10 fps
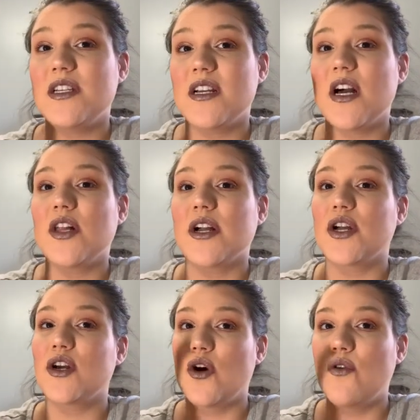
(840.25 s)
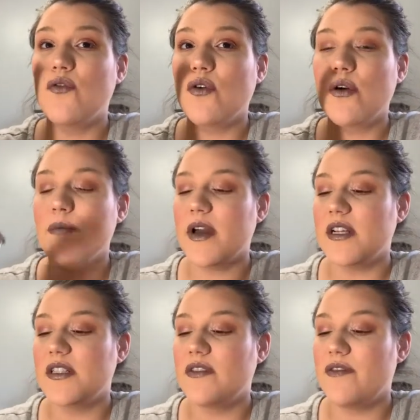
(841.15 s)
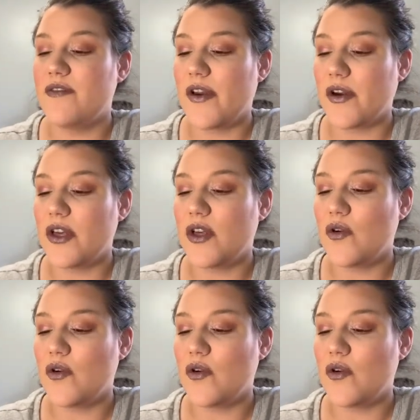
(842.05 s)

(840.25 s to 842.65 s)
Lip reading: a color I go for, but it's very